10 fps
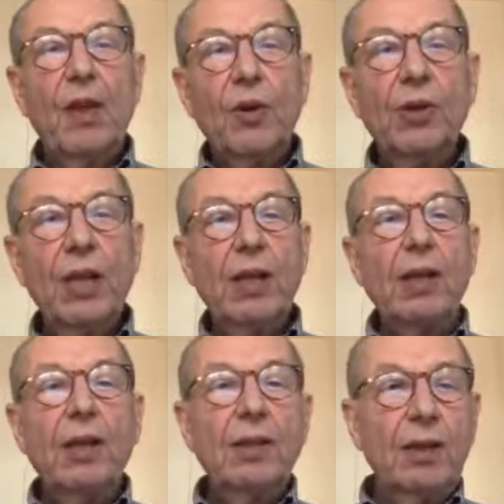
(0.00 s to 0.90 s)

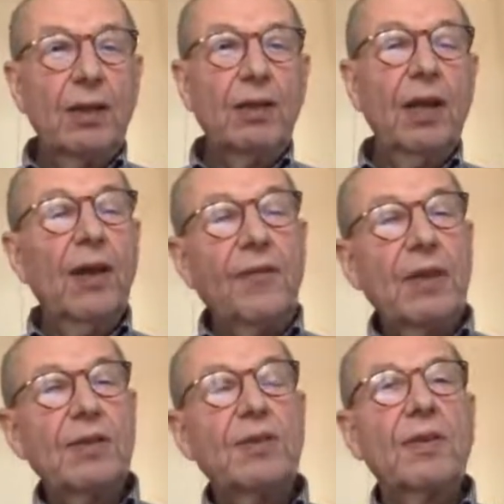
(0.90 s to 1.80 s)
Okay, yeah,
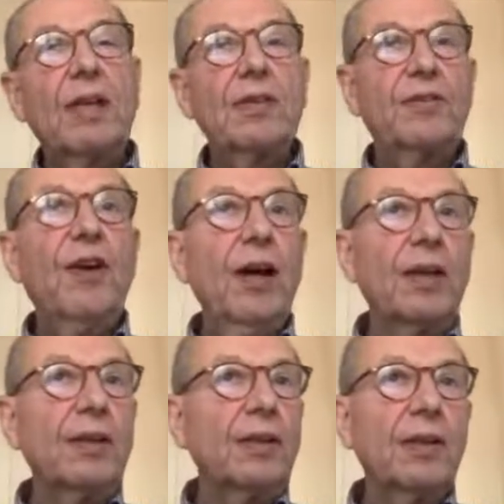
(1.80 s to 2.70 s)
that's
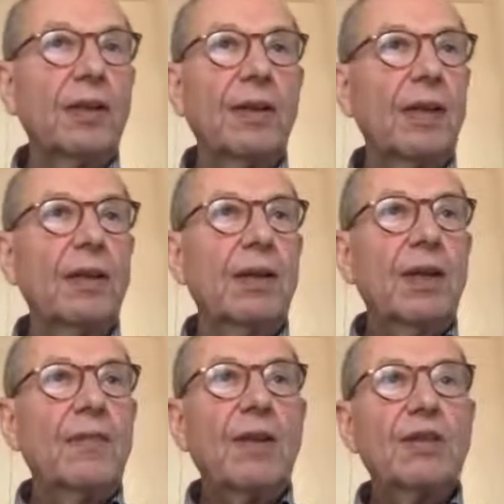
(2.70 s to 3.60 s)
fine.
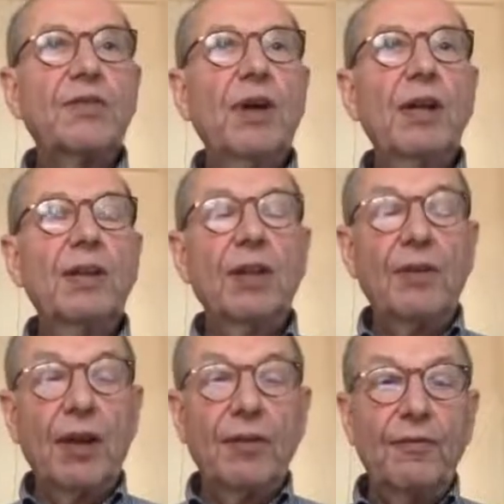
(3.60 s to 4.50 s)
That's fine,
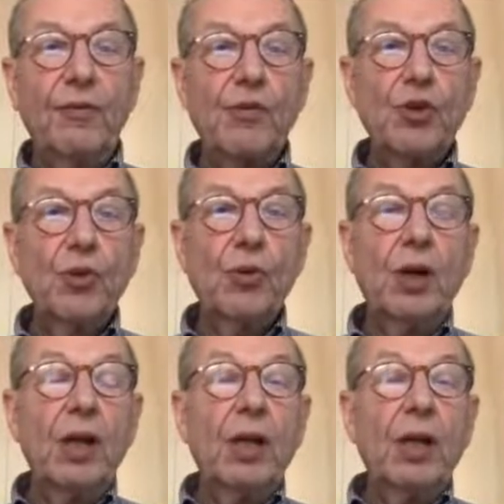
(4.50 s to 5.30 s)
and for sure.